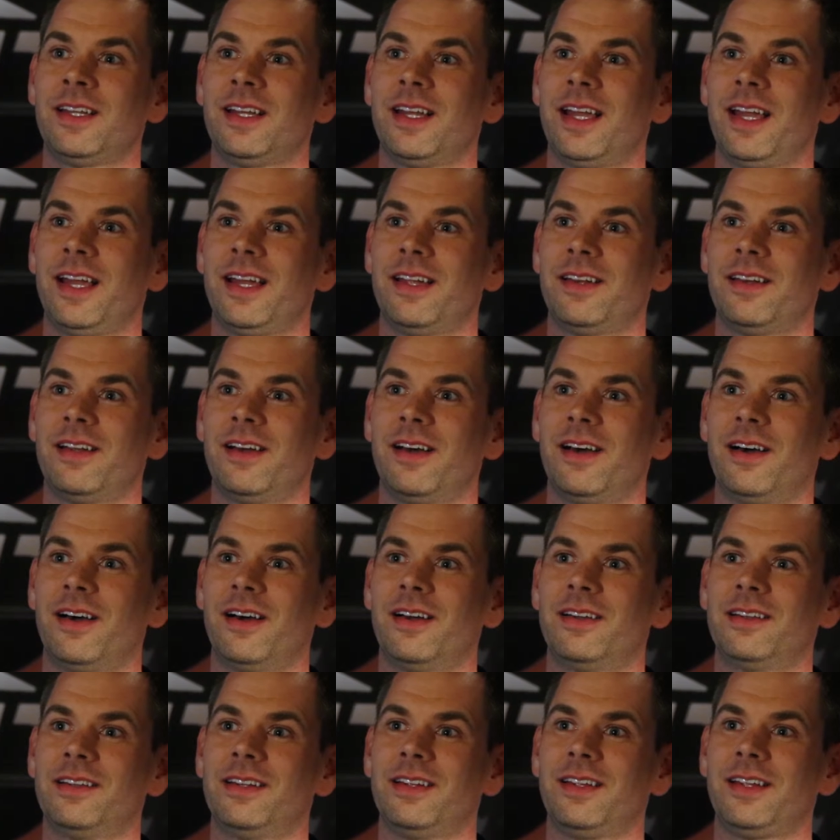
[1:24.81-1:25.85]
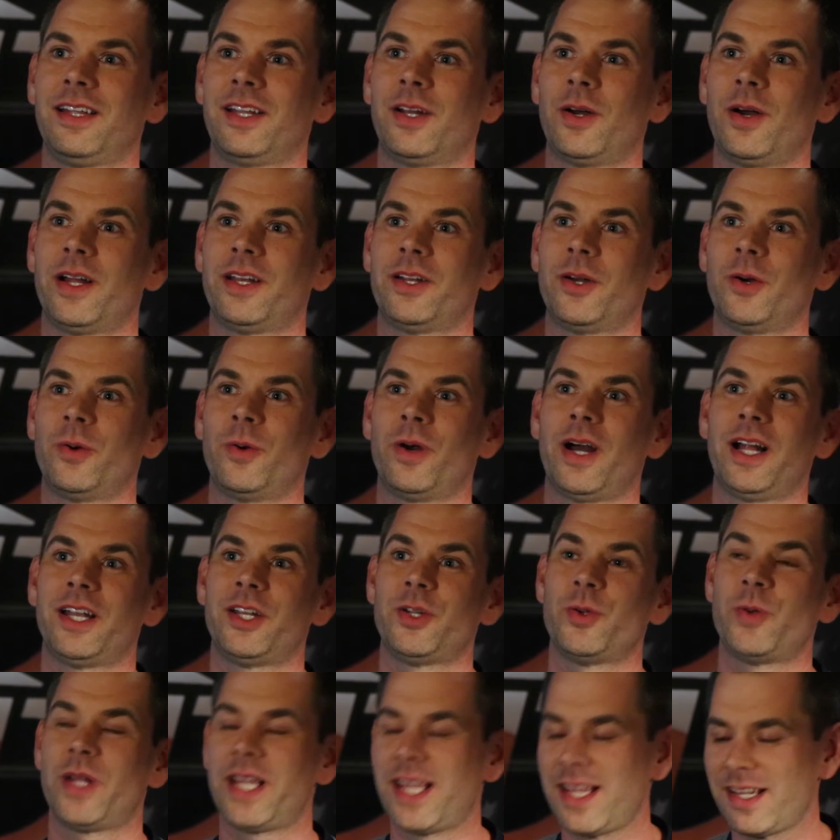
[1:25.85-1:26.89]
And I
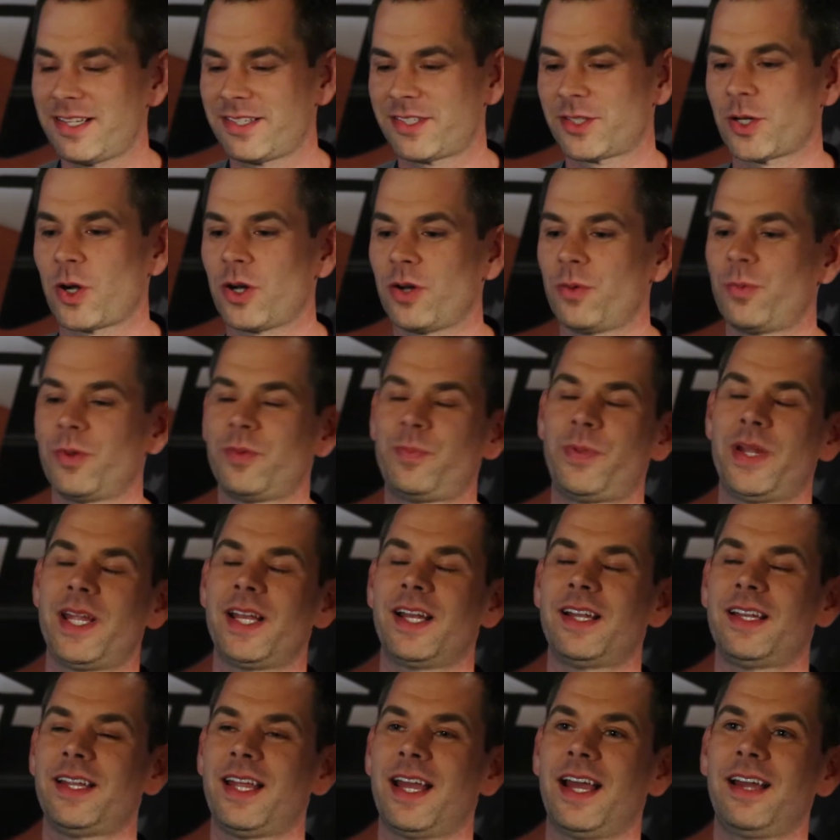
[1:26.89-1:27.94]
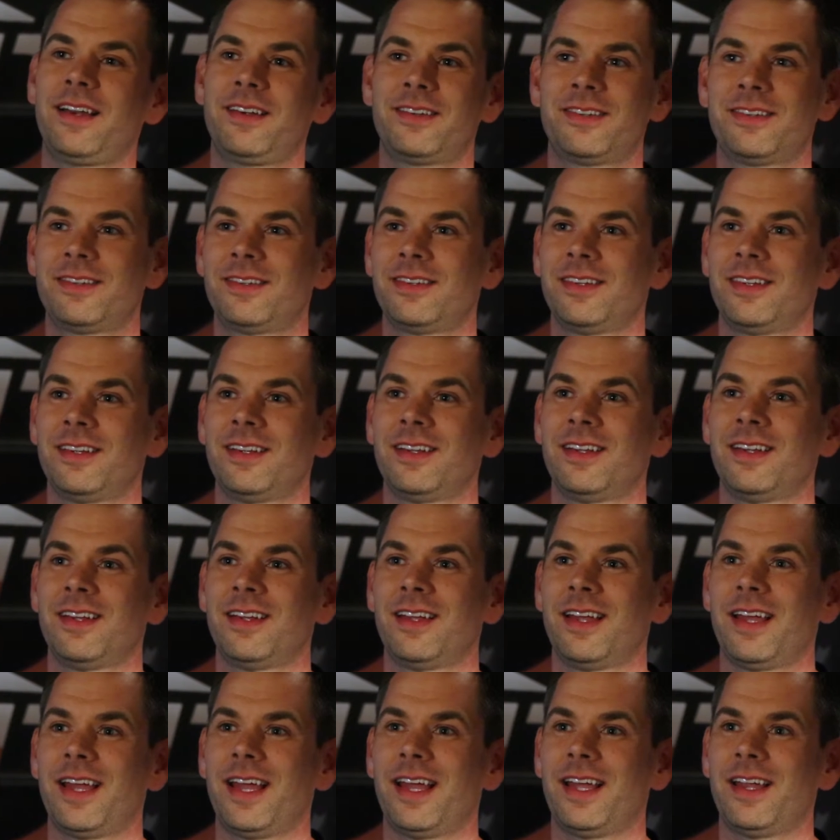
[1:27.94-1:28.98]
knew he started with P90X,
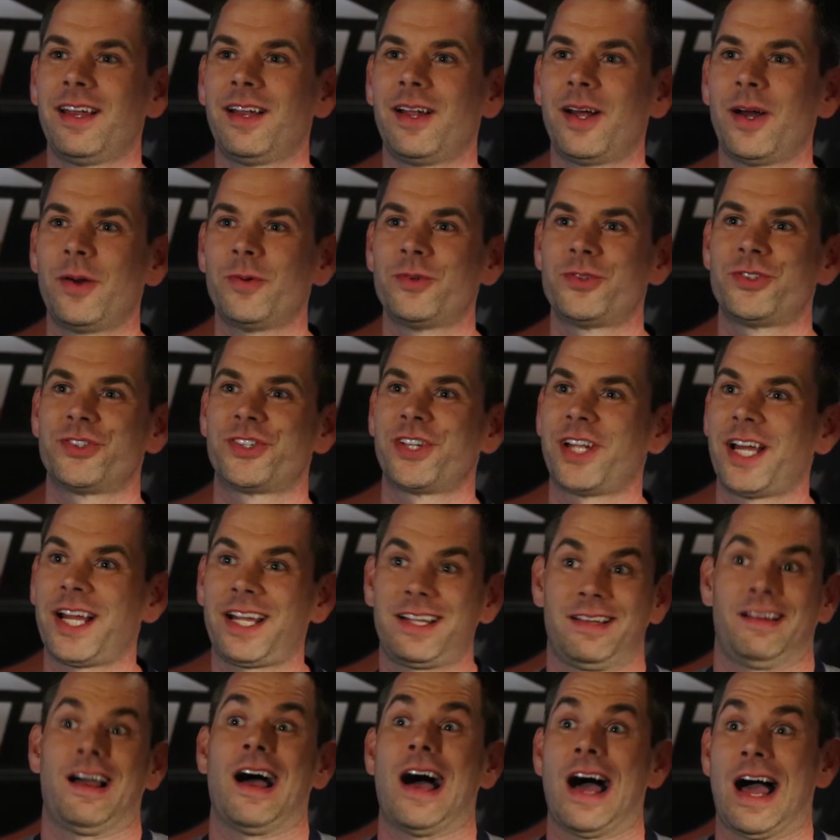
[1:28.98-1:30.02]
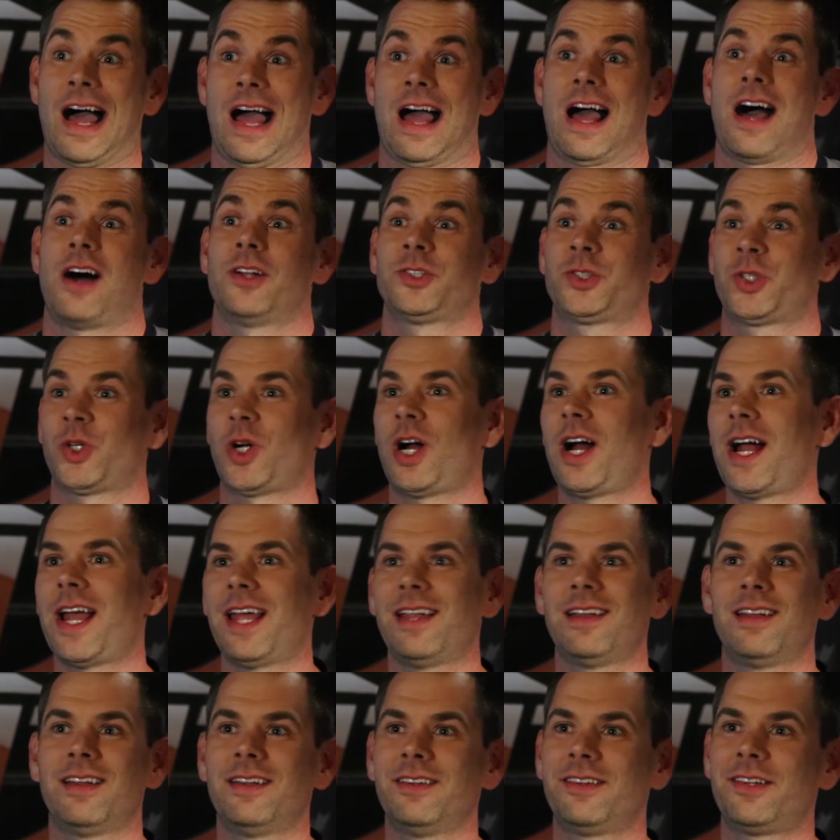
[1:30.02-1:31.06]
and I was just like, I'll try
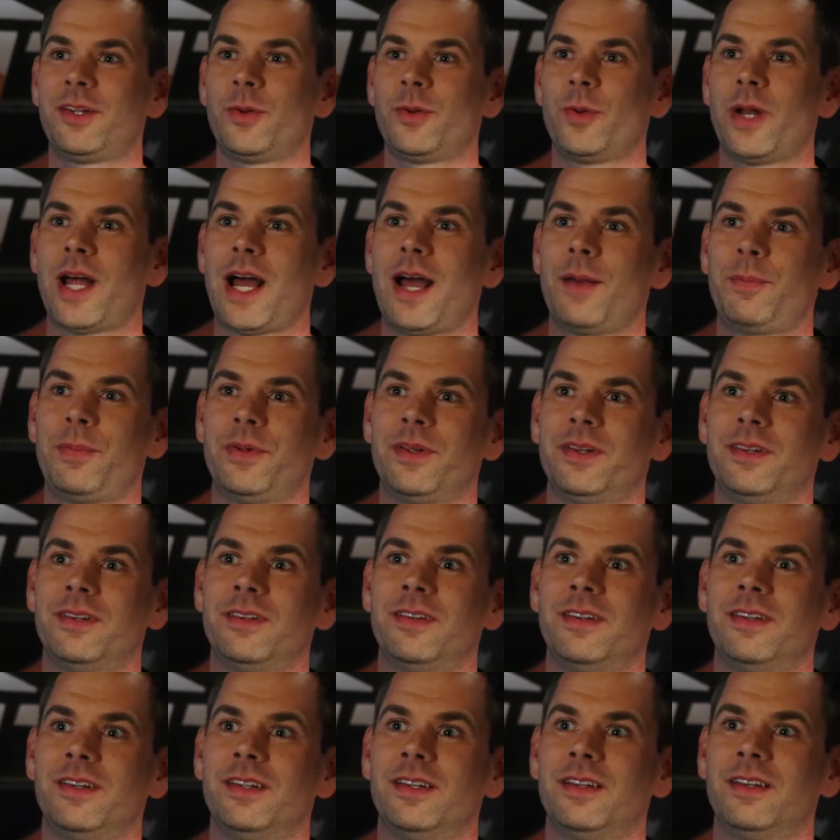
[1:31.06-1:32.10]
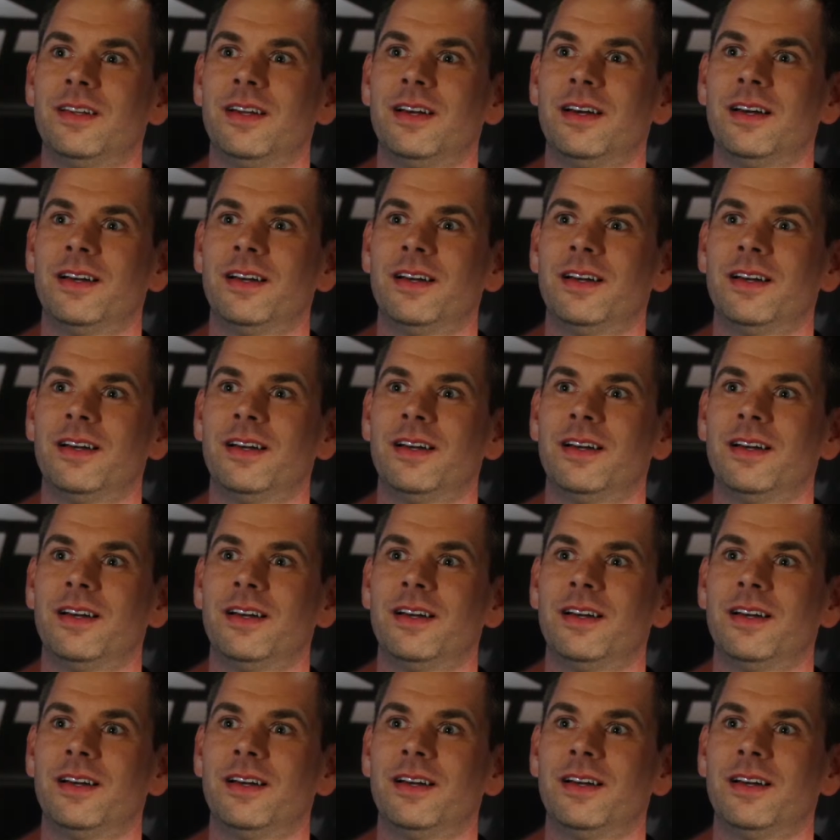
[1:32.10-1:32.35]
it and see what happens. And